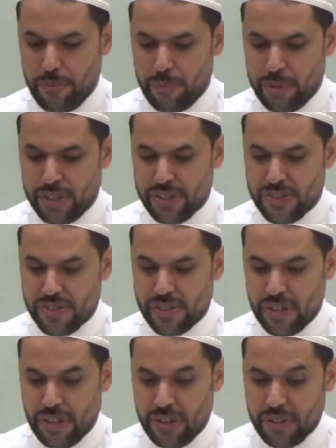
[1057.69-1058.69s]
But
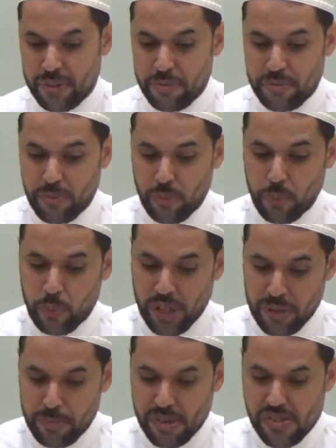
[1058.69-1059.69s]

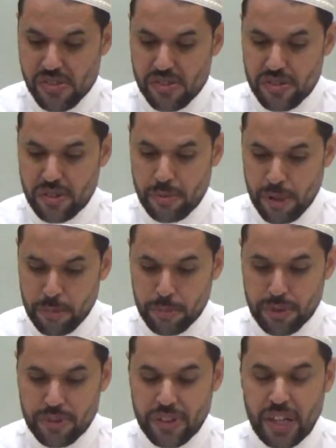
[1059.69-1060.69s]
one must
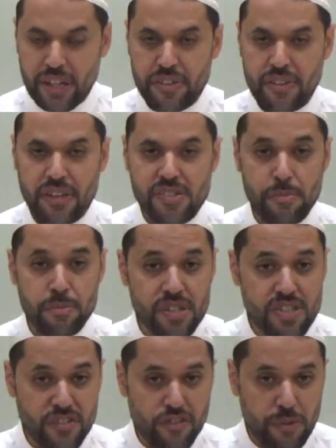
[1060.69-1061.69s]
remember that that's a
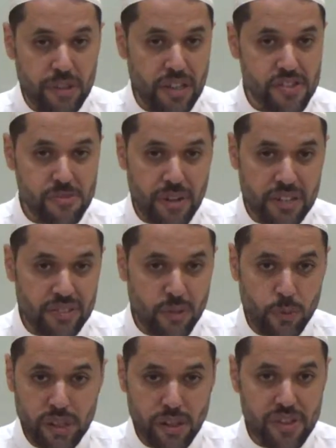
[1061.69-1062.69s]
blessing from Allah subhanahu wa
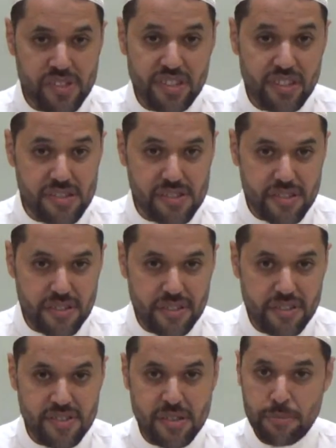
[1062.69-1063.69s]
ta'ala. Wealth is a test.
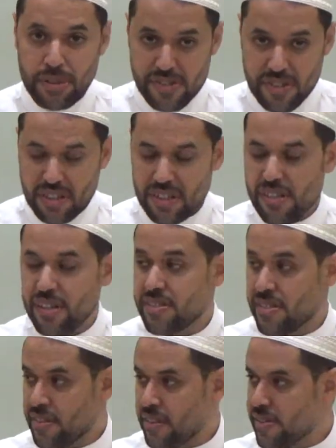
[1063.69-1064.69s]
It's a blessing and then
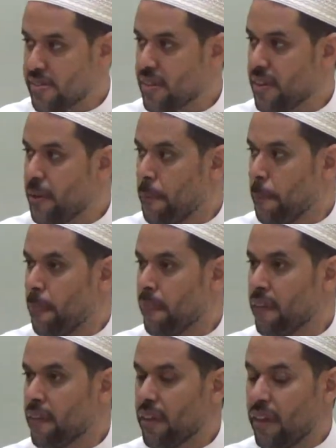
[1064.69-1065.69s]
it's a test.
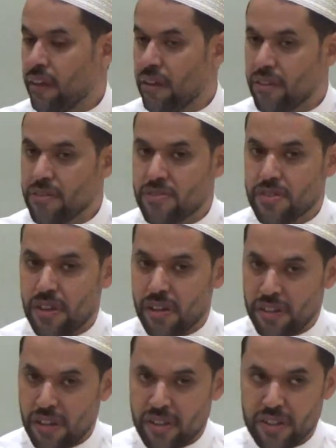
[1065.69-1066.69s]
And
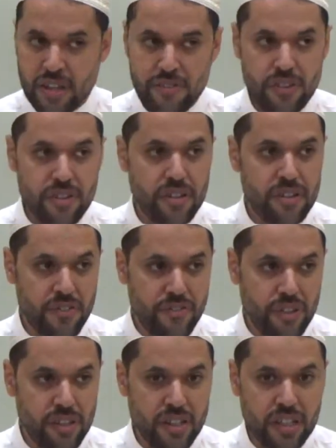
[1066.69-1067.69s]
if
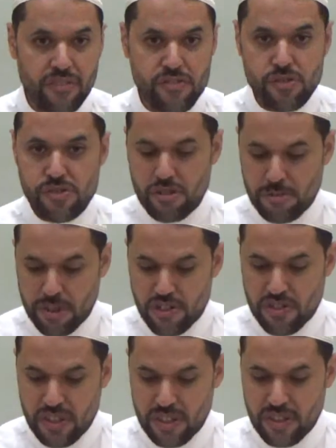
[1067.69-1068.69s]
Allah gives you so
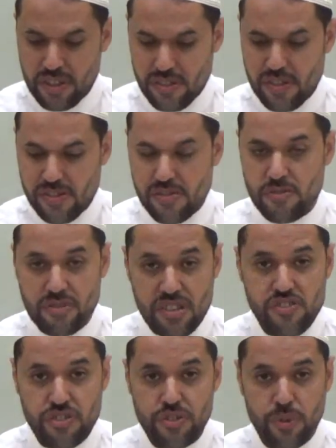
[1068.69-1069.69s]
much, then this is to
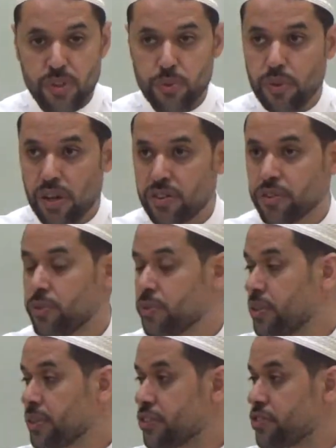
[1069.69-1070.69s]
test you, what are you
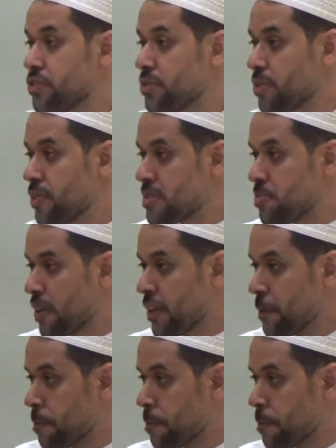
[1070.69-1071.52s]
going to do with this money?